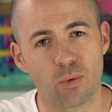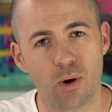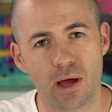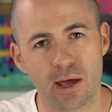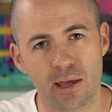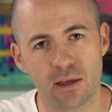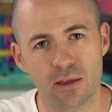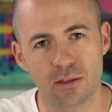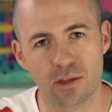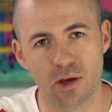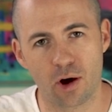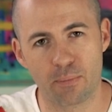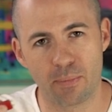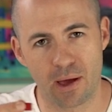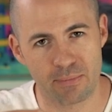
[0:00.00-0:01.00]
way the
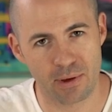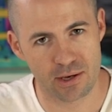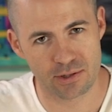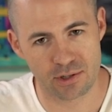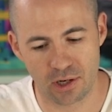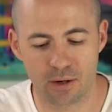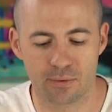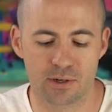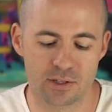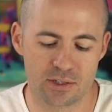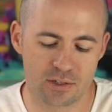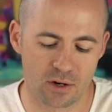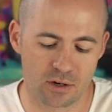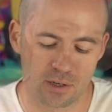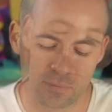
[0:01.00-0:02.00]
op amp has to go into the
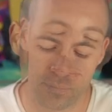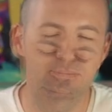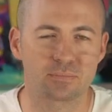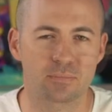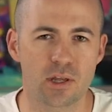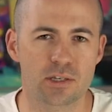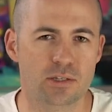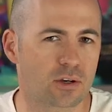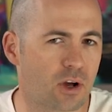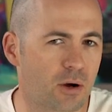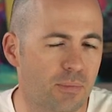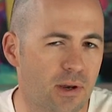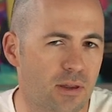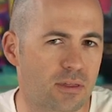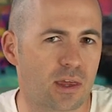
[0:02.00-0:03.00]
socket. So it got
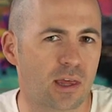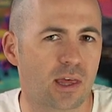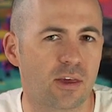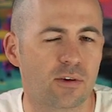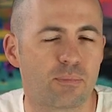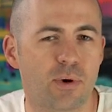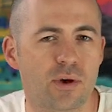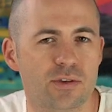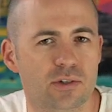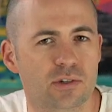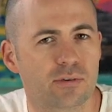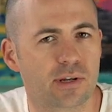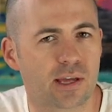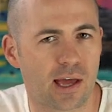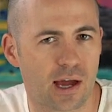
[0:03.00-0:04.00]
me to thinking if Burson
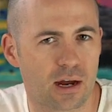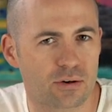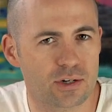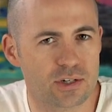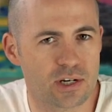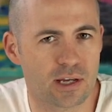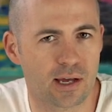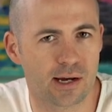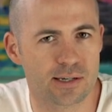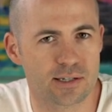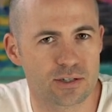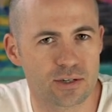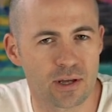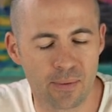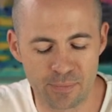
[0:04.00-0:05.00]
are encouraging
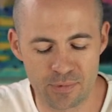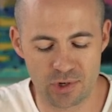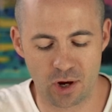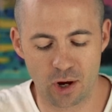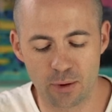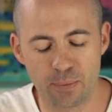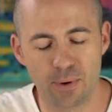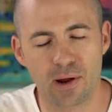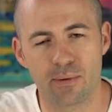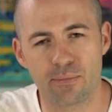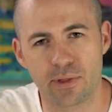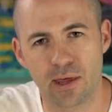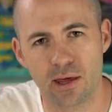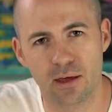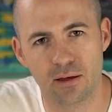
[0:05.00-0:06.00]
us to open
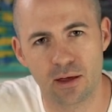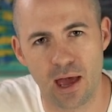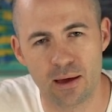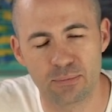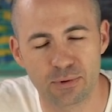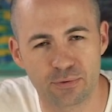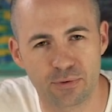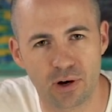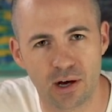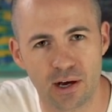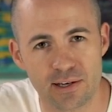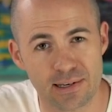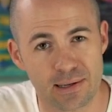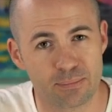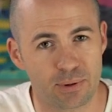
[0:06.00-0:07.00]
up their
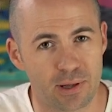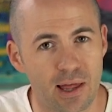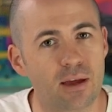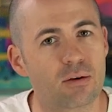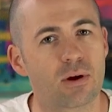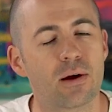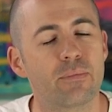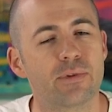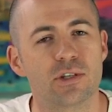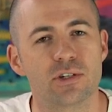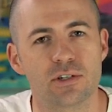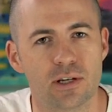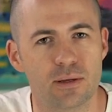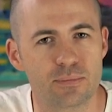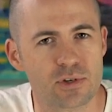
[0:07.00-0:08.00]
amplifiers and play around with the
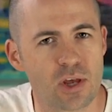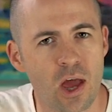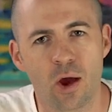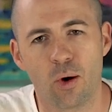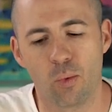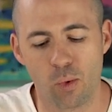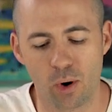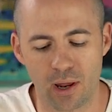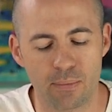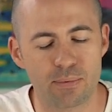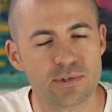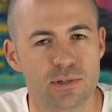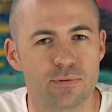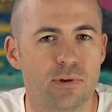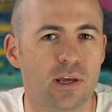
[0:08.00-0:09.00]
chips, what
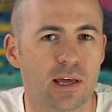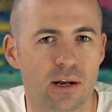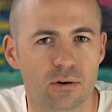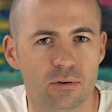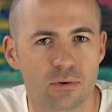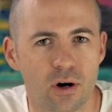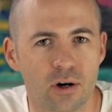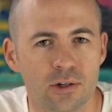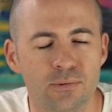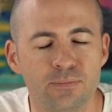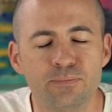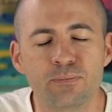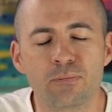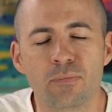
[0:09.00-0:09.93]
happens if you get it wrong?